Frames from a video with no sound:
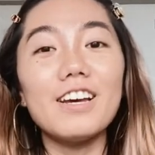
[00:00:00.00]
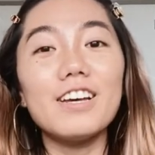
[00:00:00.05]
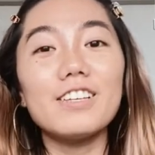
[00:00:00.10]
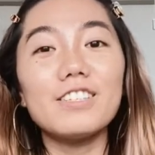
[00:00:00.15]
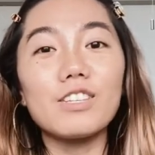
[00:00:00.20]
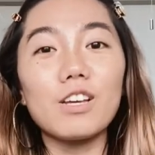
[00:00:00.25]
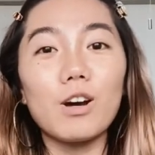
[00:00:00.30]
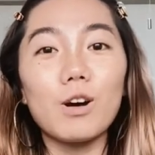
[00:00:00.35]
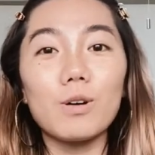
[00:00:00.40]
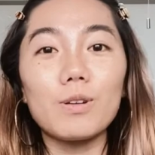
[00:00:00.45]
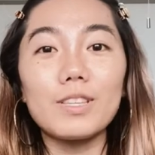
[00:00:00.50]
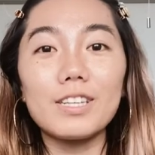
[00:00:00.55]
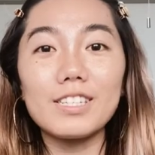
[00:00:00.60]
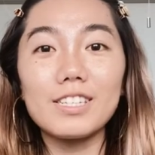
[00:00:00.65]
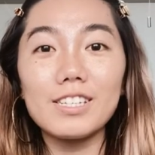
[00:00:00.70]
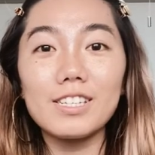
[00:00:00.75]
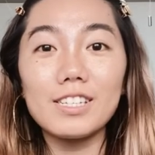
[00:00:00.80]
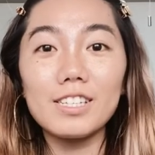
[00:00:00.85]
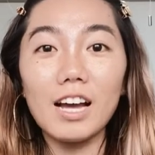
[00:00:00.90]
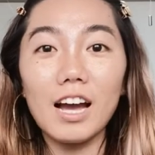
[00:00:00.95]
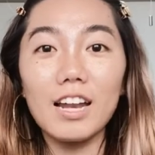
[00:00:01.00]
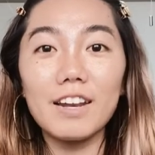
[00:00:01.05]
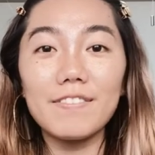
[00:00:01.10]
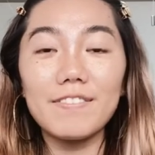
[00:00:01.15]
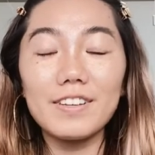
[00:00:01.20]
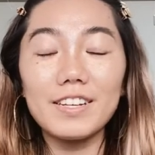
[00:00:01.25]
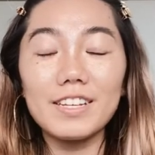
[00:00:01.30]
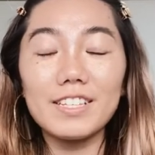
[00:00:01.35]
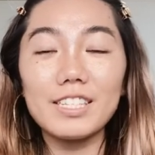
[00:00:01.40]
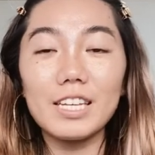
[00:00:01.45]
So this is kind of
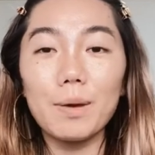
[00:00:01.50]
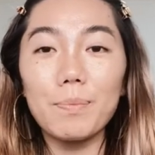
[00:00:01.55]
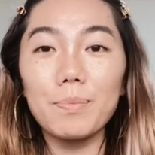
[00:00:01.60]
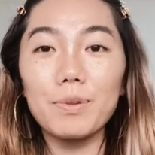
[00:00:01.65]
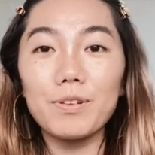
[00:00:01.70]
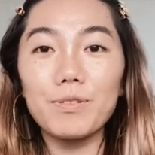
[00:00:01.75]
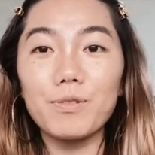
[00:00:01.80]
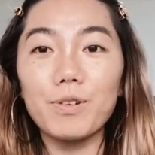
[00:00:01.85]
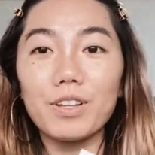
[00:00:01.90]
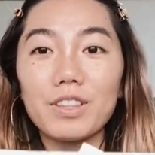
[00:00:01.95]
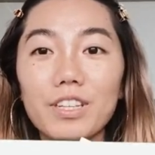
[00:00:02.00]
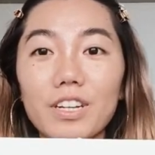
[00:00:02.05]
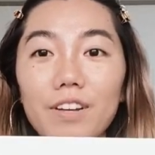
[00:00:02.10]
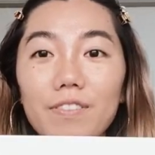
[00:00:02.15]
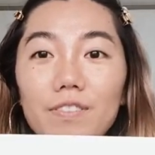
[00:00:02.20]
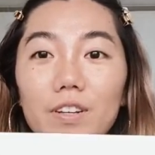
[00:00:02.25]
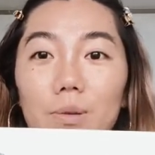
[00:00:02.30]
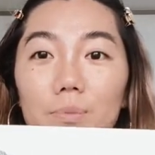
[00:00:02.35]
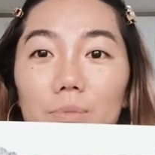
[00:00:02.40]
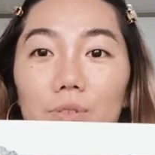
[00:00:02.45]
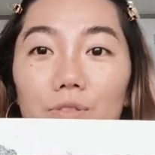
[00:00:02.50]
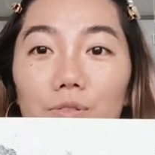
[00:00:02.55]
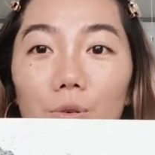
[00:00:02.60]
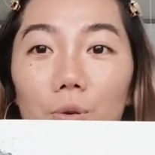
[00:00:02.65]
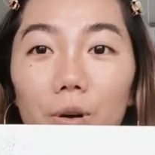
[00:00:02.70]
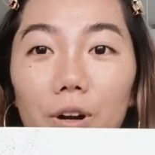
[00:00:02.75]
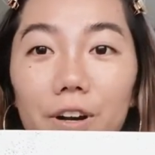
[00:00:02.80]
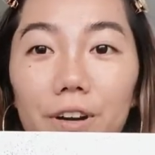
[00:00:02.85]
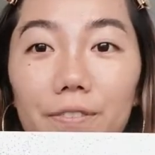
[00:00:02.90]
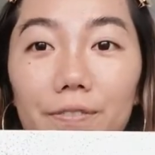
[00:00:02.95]
an example of one that I've done
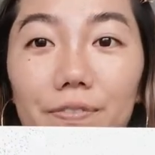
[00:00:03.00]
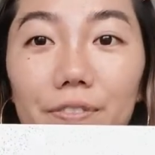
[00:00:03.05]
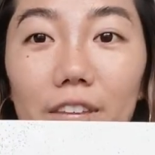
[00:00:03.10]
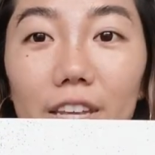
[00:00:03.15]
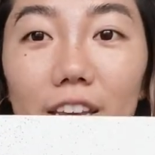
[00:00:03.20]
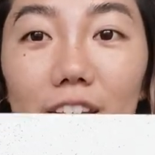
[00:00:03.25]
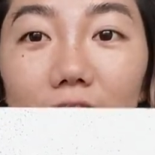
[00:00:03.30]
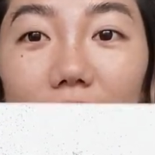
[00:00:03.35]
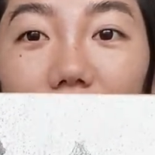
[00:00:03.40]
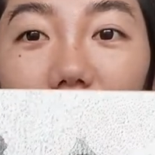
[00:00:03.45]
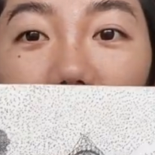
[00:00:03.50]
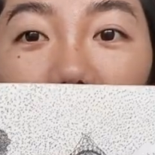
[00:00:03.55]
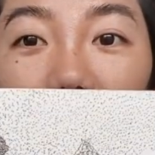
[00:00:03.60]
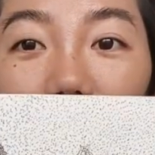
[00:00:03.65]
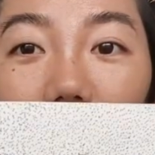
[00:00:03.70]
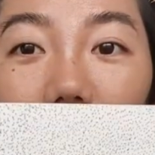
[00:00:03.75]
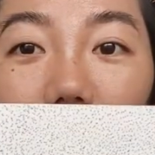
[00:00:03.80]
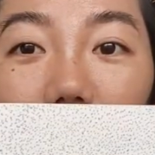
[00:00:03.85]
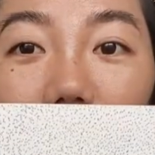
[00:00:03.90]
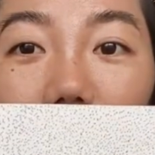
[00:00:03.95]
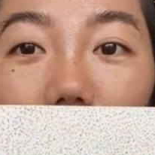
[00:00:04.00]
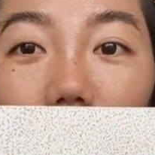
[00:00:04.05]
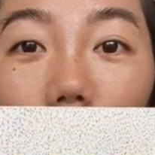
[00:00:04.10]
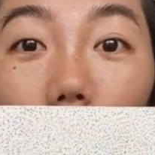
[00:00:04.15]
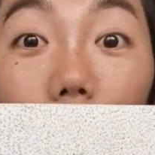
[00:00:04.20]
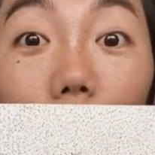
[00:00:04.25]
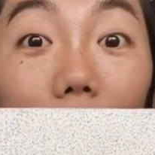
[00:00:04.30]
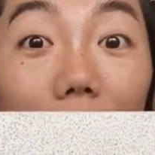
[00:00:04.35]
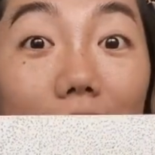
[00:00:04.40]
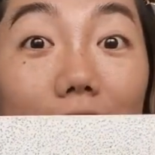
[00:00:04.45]
before. It's of
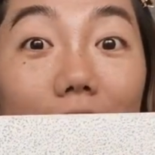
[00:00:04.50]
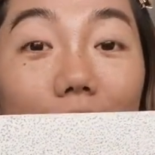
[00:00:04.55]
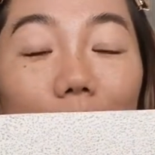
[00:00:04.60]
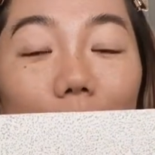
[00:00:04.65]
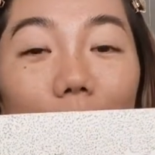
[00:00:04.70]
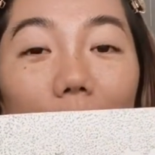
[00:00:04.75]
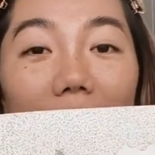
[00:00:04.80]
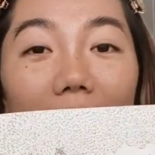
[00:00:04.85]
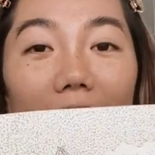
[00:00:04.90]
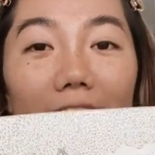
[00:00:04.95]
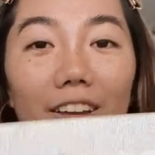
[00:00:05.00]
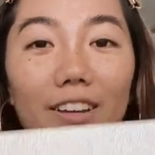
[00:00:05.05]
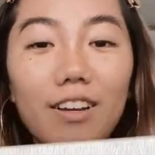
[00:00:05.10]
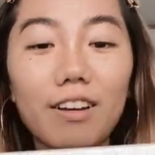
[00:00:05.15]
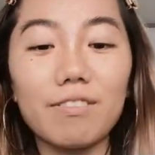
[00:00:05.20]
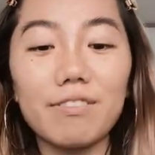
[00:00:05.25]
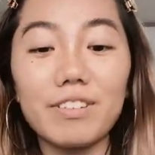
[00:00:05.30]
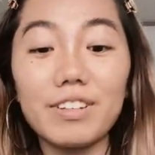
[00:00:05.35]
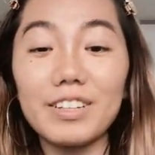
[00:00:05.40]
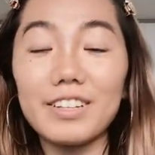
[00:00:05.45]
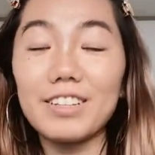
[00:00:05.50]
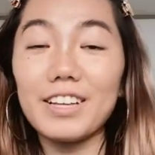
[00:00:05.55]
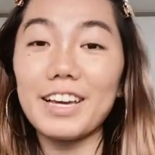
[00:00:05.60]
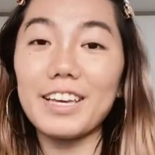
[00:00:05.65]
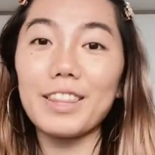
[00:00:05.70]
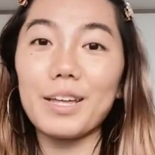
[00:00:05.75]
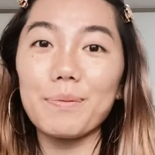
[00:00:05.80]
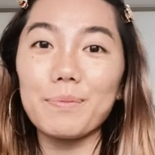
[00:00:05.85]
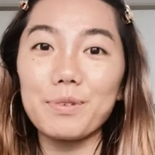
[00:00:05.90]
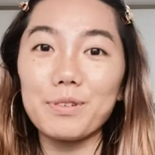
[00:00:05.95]
Spirited Away. I really
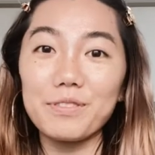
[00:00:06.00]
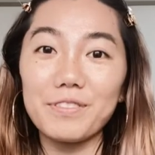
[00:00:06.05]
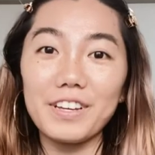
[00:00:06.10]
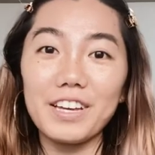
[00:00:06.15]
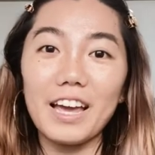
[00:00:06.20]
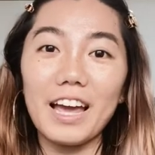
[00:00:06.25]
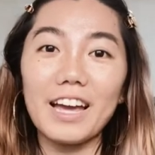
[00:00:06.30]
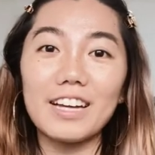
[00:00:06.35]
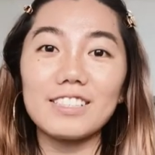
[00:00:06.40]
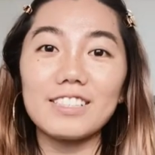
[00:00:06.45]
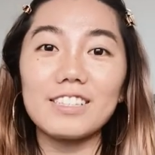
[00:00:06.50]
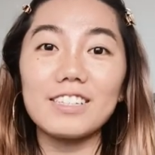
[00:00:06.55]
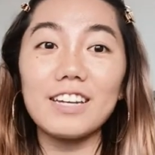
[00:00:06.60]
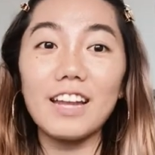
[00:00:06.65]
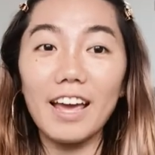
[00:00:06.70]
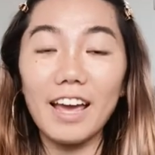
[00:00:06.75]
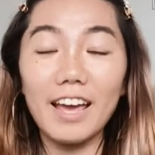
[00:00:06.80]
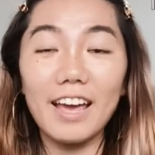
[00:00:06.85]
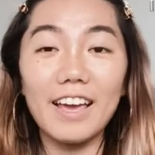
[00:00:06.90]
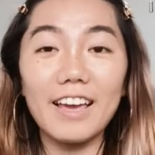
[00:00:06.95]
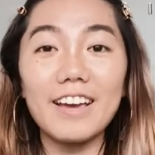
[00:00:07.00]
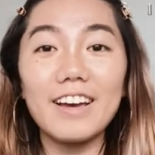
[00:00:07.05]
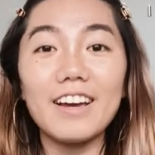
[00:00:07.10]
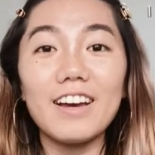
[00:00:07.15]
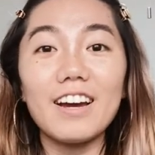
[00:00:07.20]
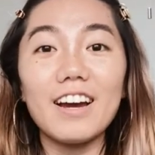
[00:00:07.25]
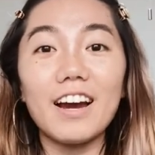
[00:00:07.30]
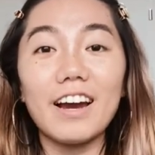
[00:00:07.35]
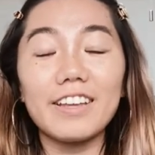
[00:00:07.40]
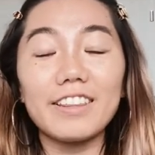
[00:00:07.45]
like that movie. And today,
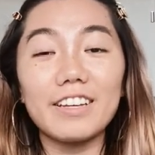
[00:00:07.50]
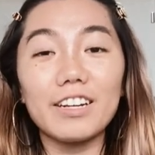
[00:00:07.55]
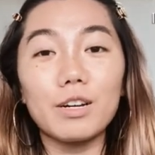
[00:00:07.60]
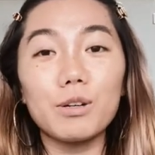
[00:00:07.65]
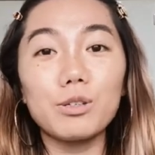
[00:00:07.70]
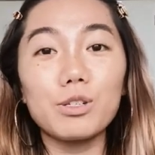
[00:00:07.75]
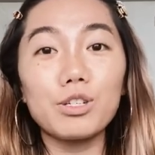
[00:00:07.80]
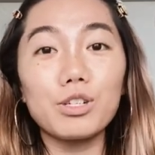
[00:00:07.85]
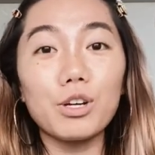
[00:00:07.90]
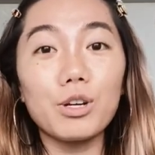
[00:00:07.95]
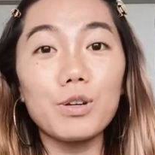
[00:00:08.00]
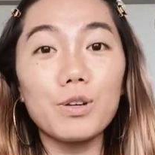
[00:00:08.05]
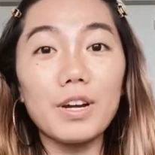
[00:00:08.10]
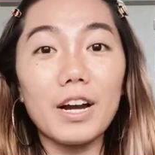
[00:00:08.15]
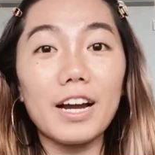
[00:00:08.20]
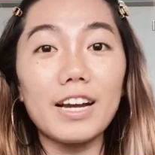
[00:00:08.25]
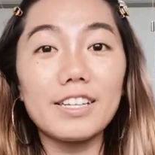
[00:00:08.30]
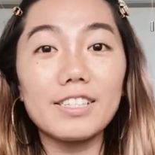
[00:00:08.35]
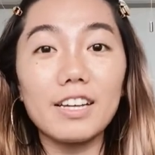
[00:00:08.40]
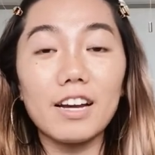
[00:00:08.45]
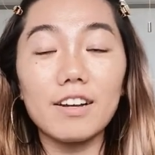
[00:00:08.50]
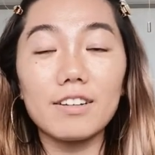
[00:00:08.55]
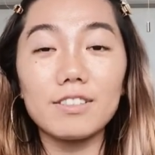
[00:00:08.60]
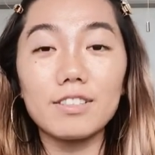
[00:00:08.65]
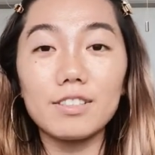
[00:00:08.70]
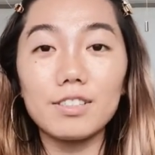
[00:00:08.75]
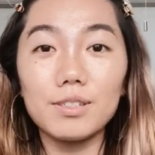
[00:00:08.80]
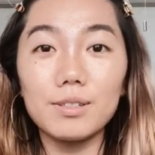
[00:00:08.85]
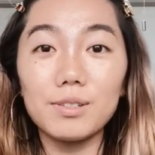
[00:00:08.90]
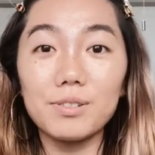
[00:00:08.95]
I thought I would show you guys how
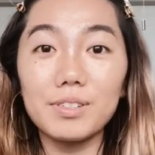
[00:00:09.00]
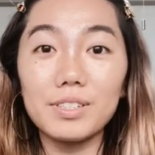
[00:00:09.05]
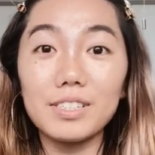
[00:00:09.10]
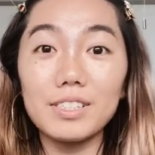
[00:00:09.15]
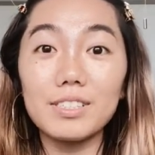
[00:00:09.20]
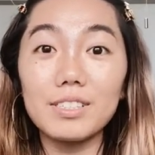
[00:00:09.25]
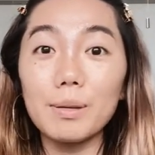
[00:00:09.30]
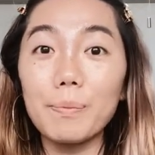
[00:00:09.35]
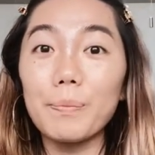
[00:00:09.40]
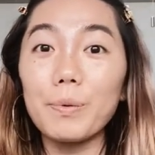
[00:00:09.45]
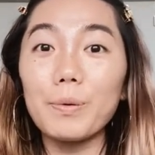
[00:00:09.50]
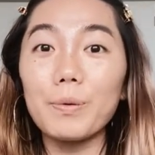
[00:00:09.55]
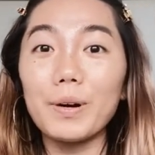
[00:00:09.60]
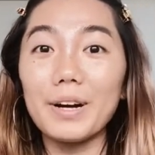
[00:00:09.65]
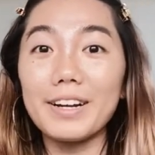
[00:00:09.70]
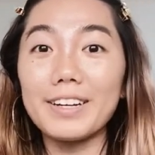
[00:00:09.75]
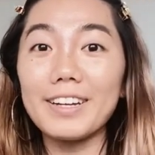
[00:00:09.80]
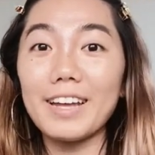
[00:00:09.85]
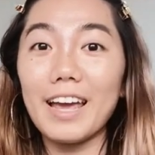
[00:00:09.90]
to do a really simple one.